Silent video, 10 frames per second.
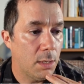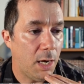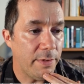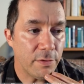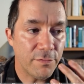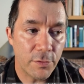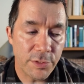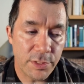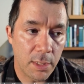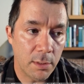I think the
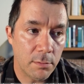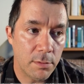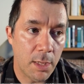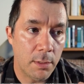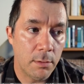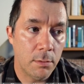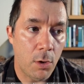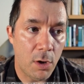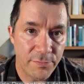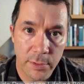first thing that
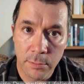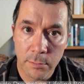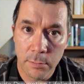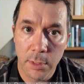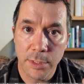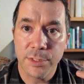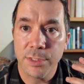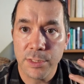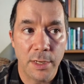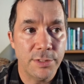often is
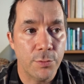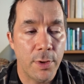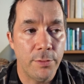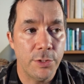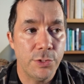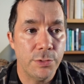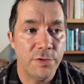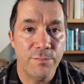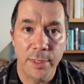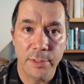discussed around issues
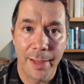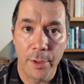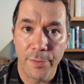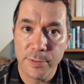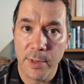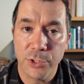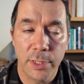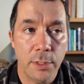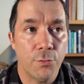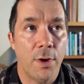of mental health,
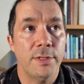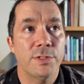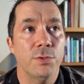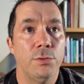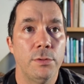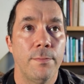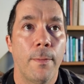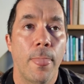especially in grad school,